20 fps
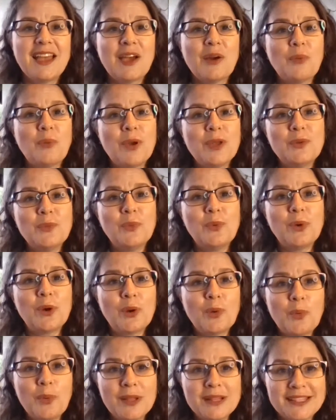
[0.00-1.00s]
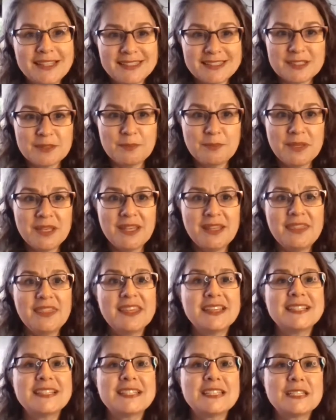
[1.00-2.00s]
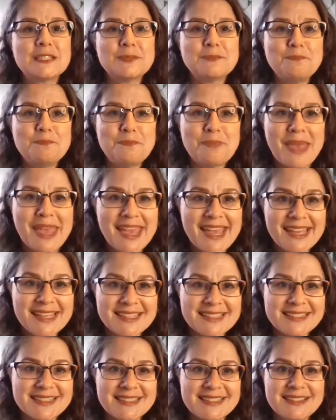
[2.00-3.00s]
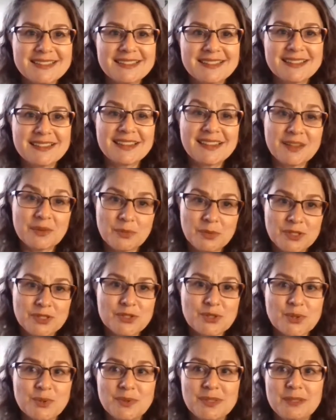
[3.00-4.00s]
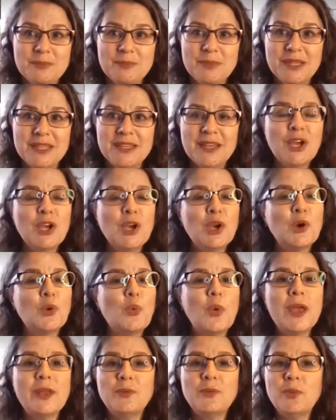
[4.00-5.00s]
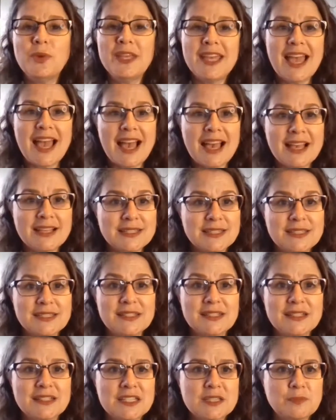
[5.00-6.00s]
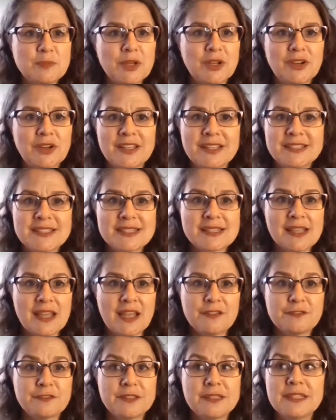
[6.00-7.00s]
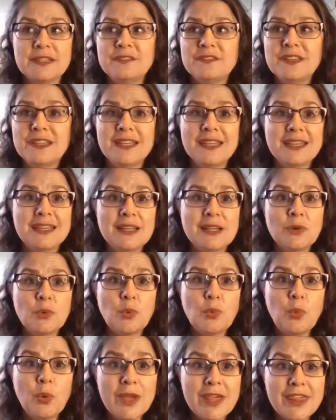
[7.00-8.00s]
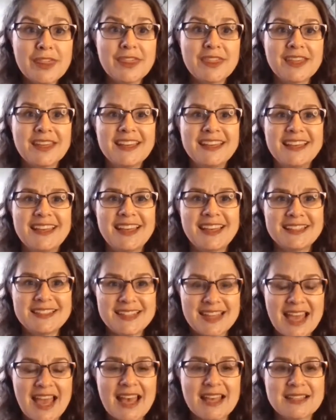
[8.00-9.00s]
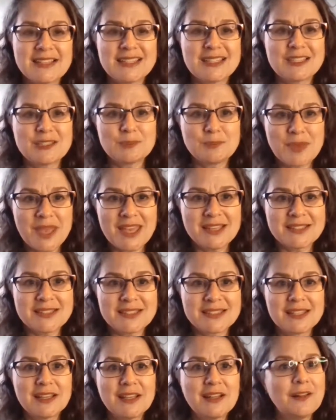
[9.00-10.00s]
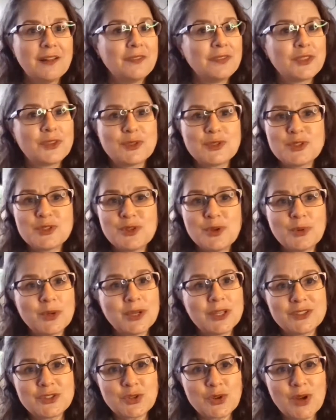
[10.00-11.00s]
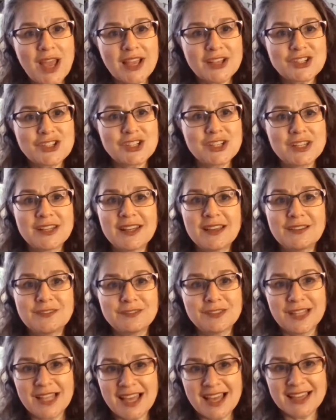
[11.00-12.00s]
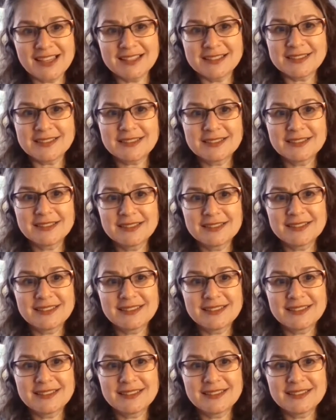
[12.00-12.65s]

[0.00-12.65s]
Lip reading: When we're willing to be the space that we truly be, when we ask to experience life and living with and as space, there's no contraction of lives.